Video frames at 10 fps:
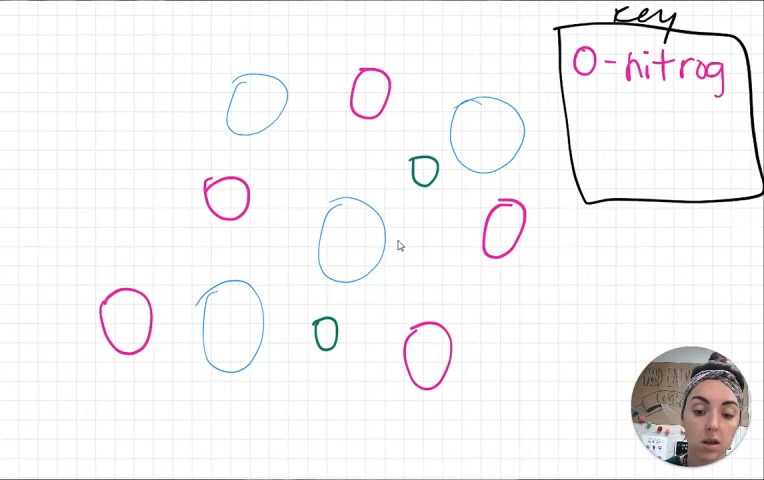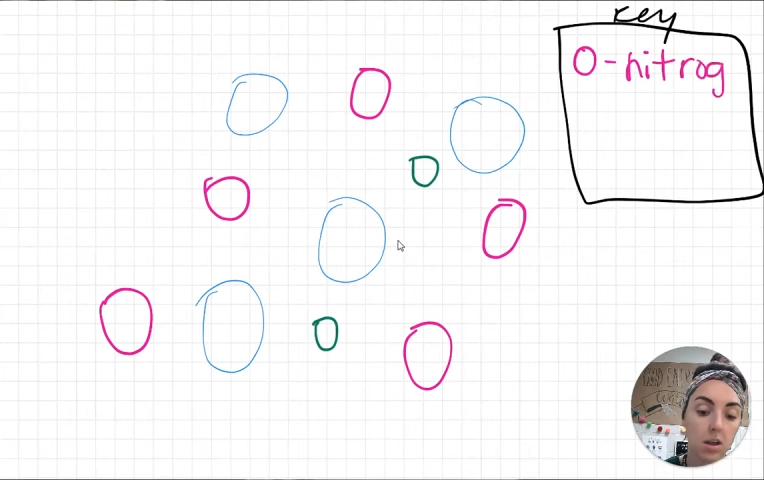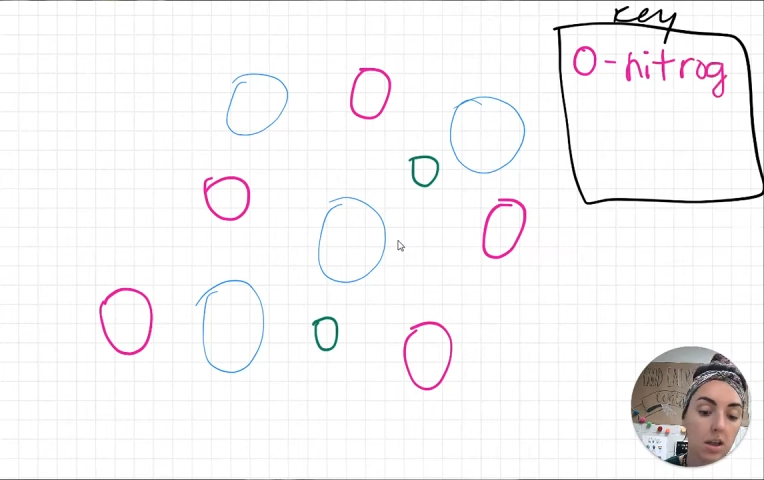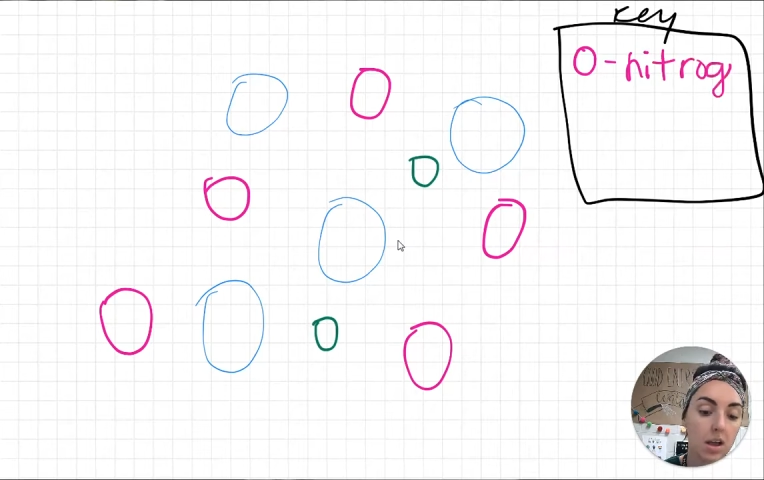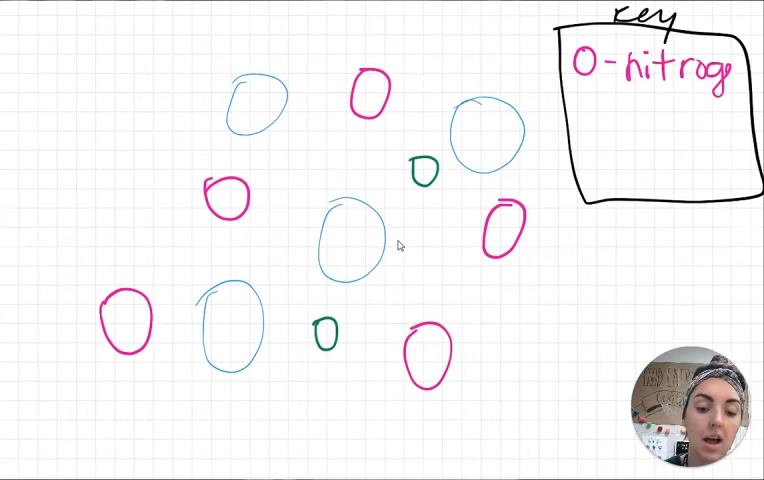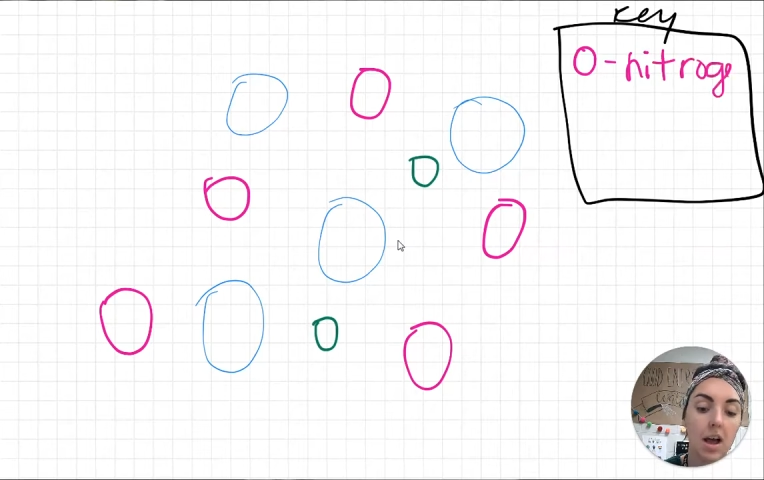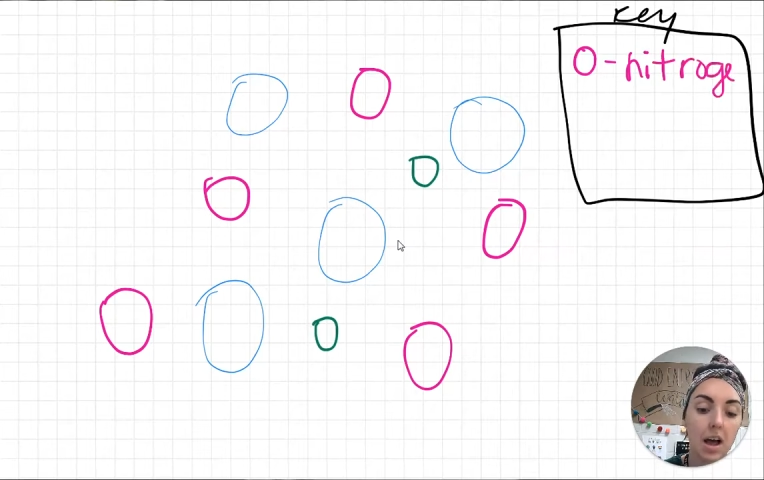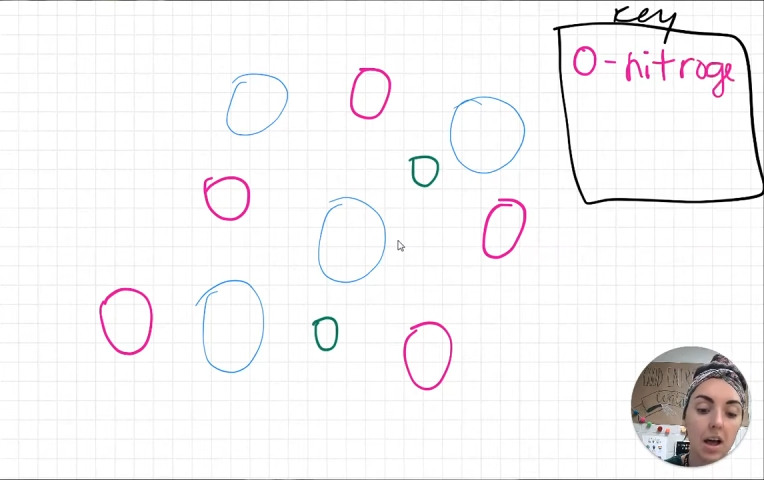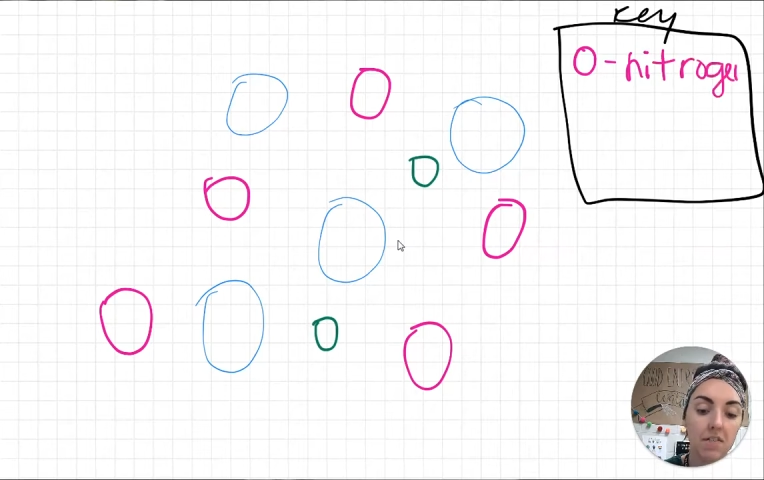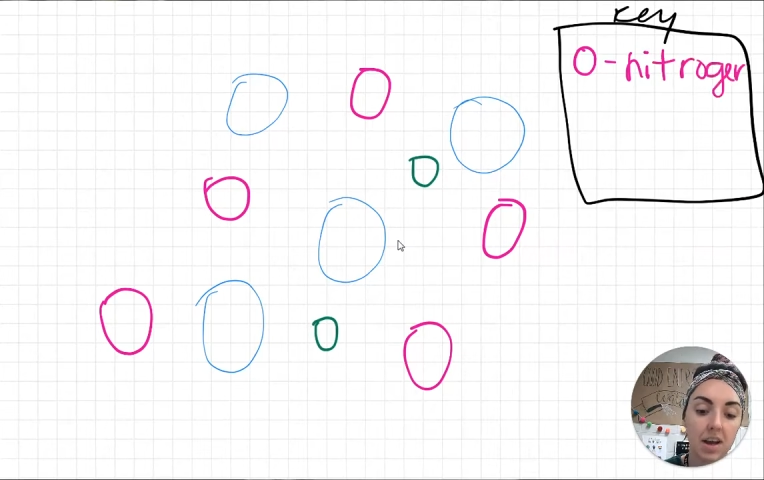I've
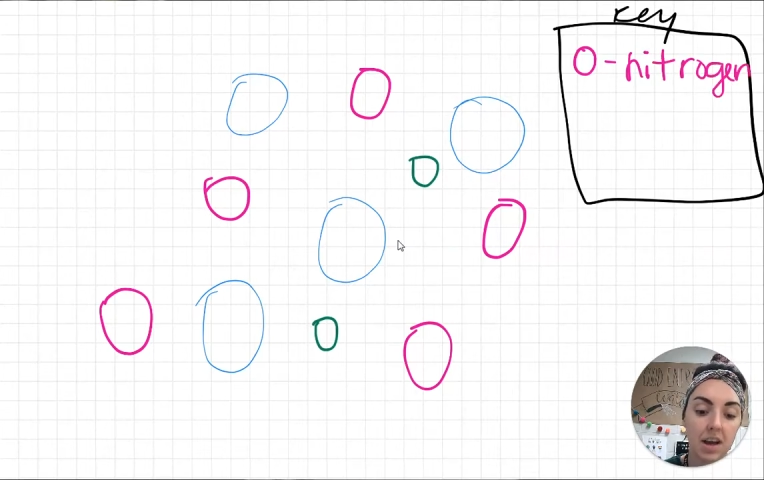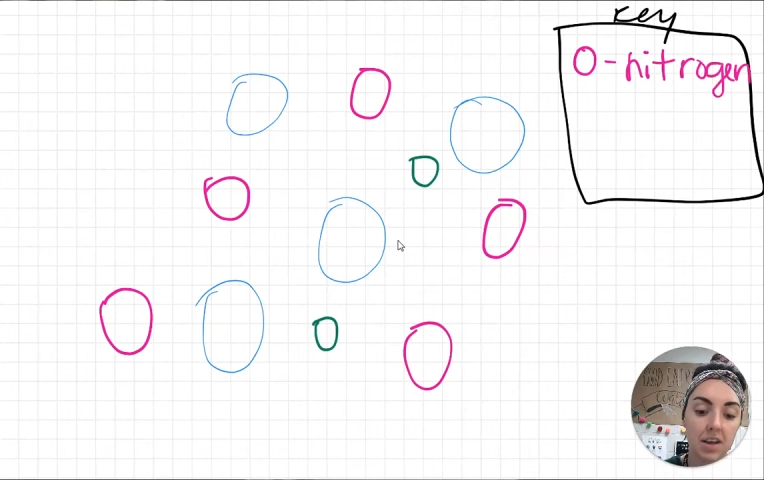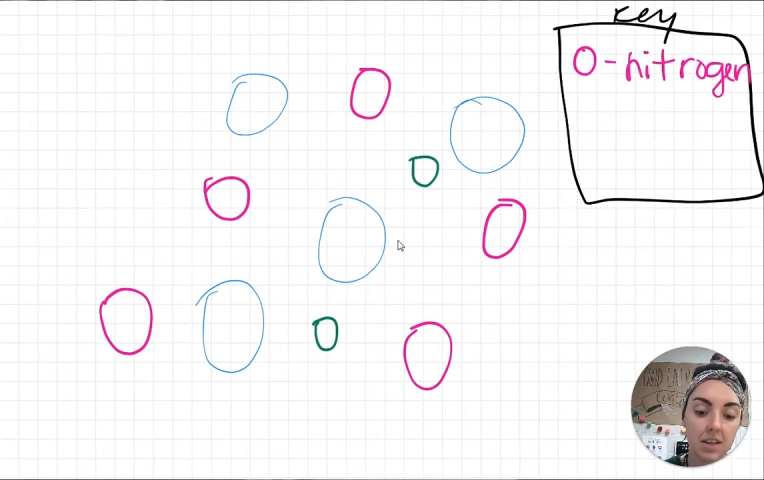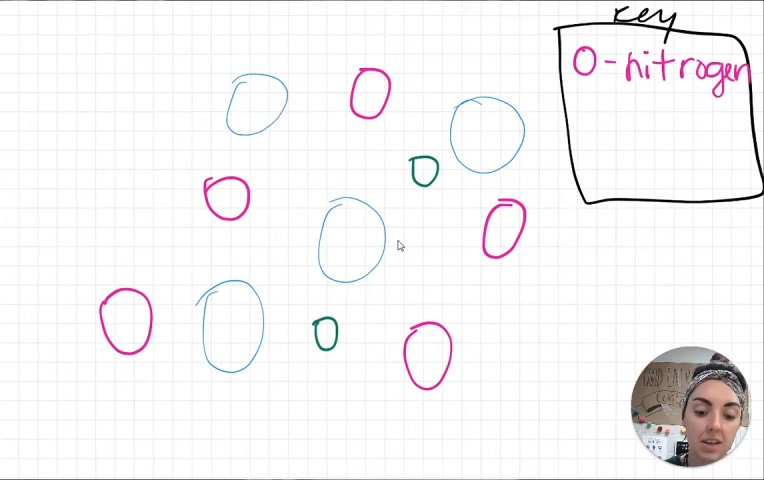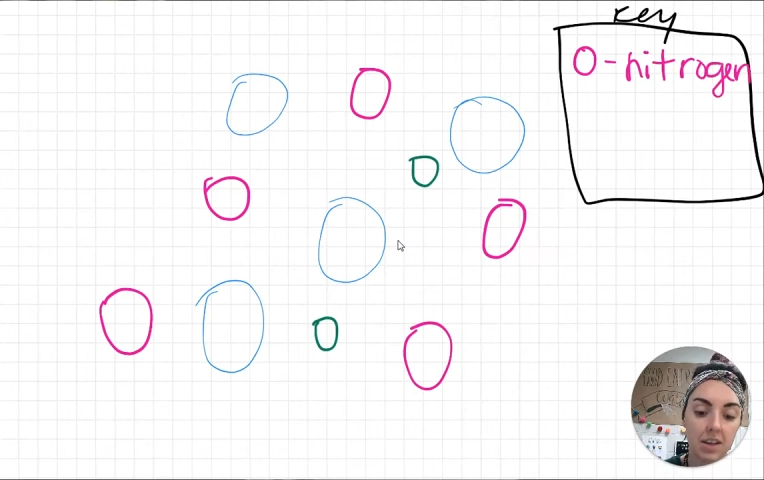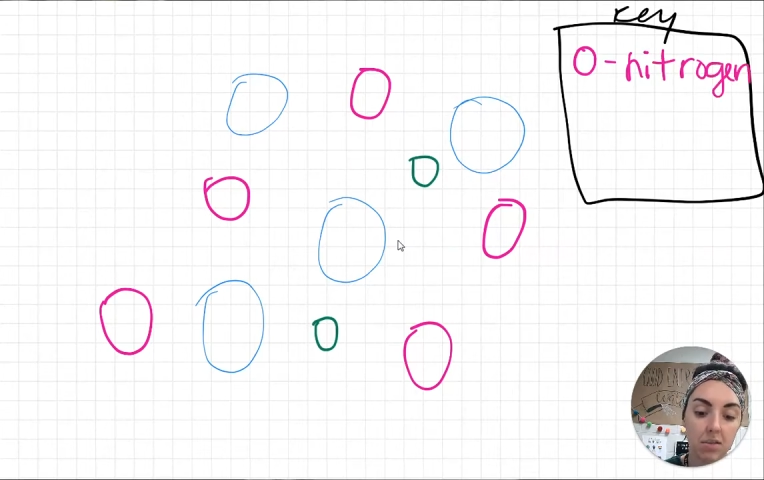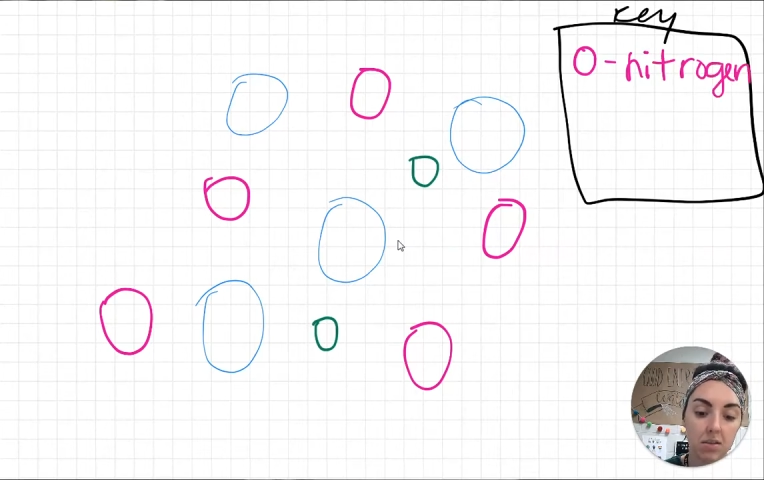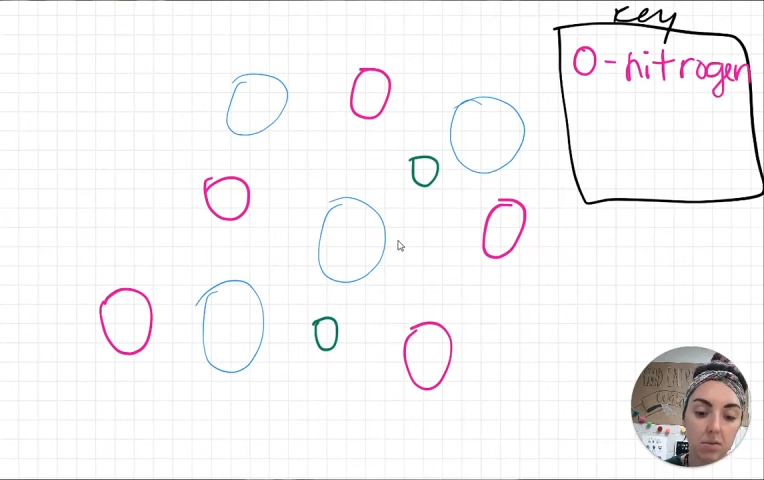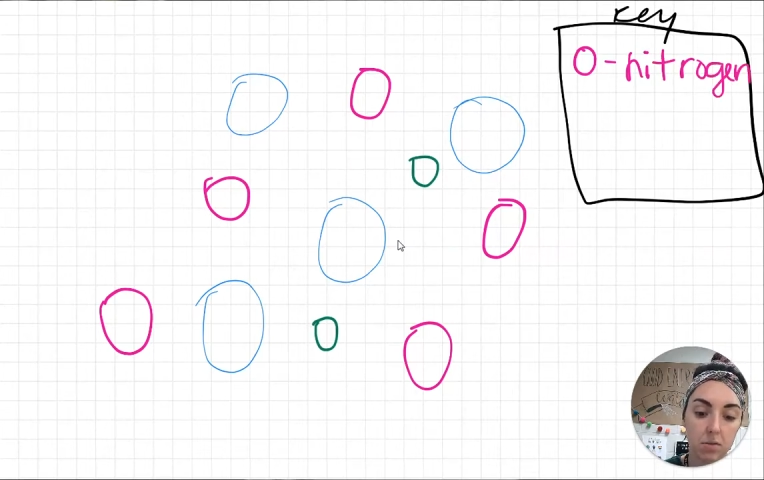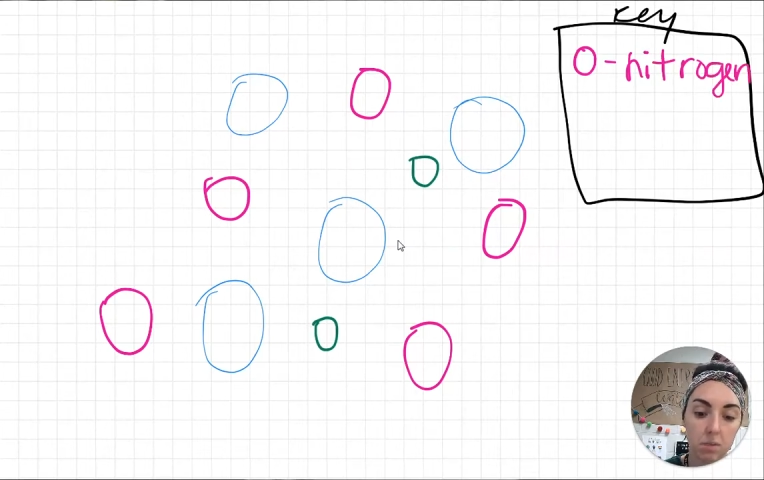got these
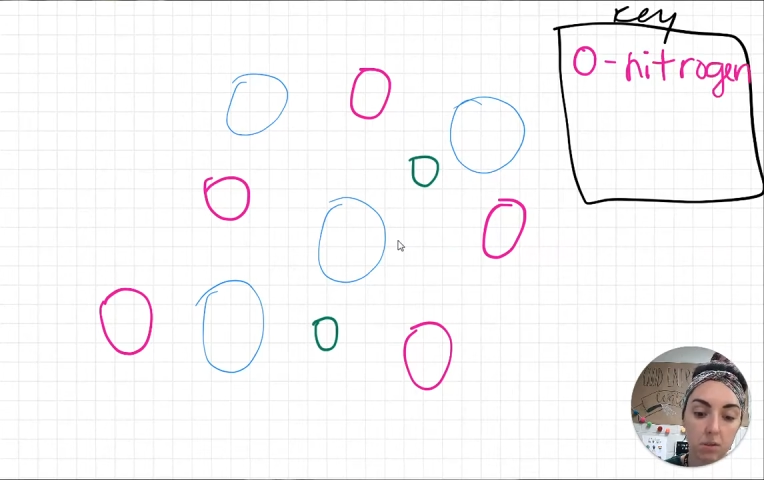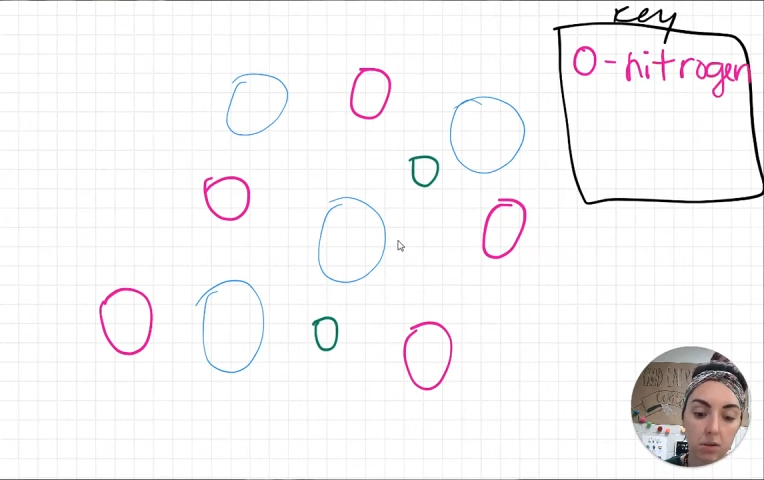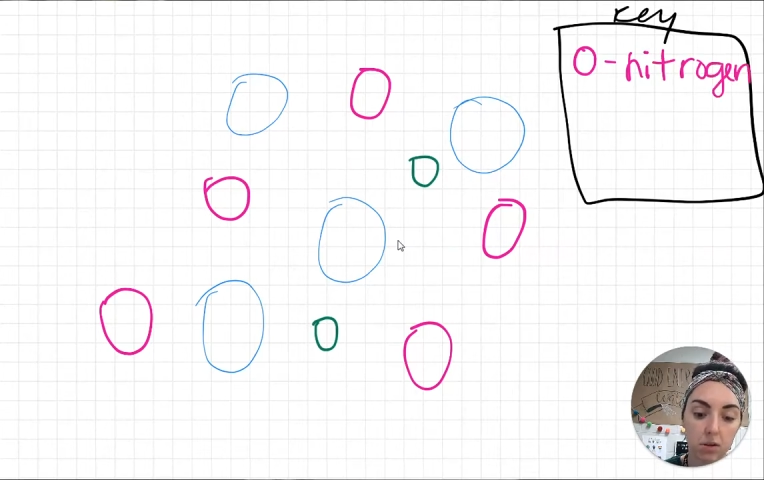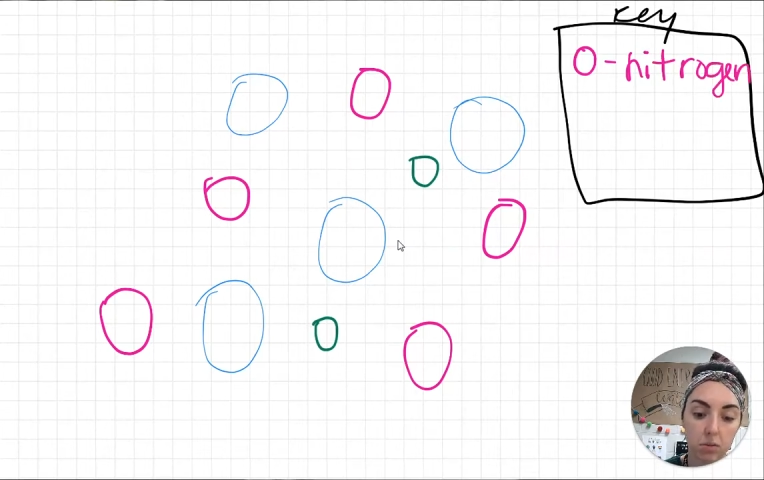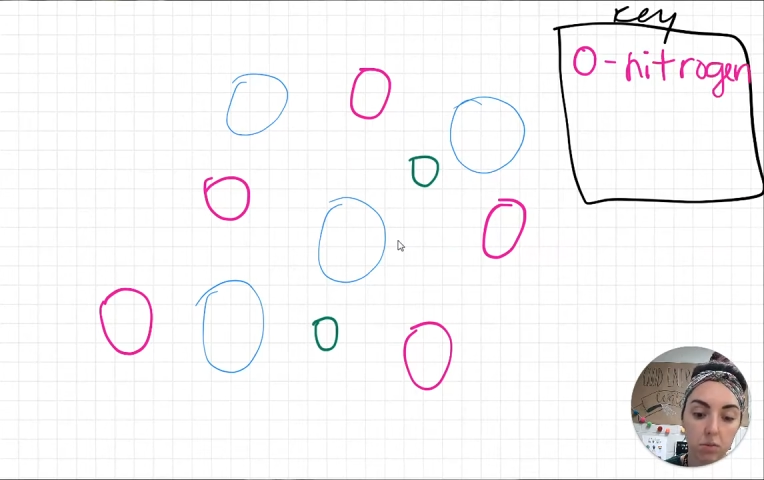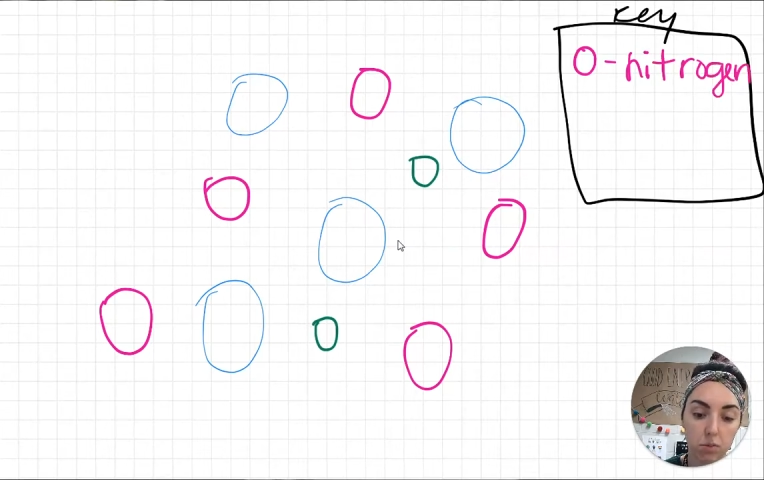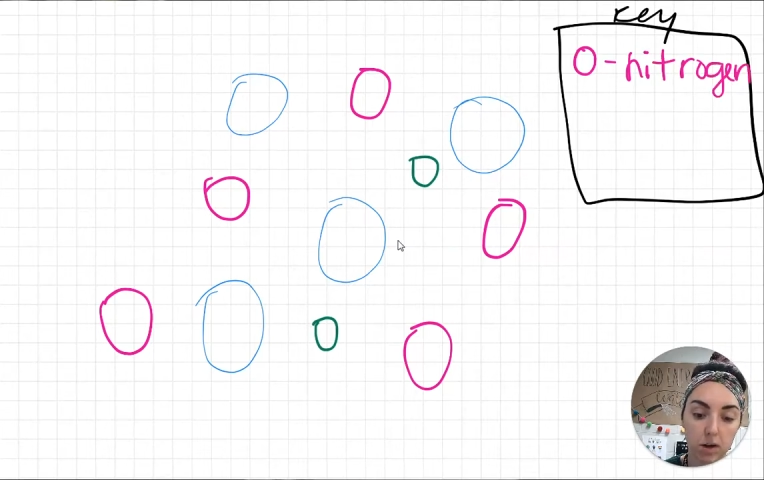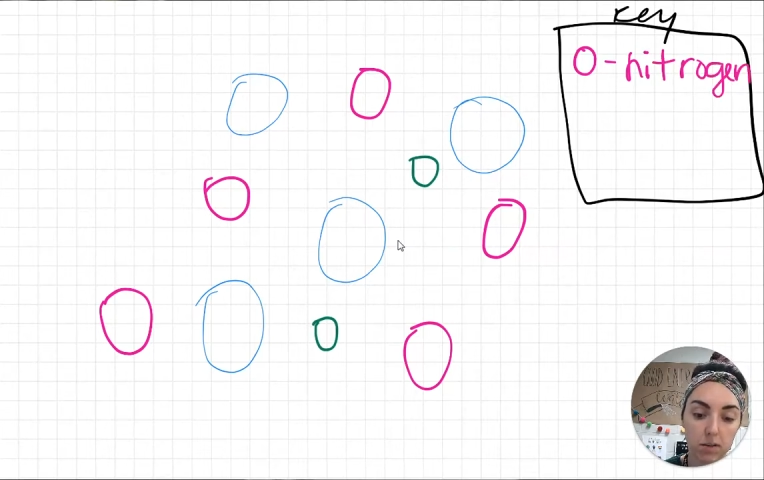blue ones.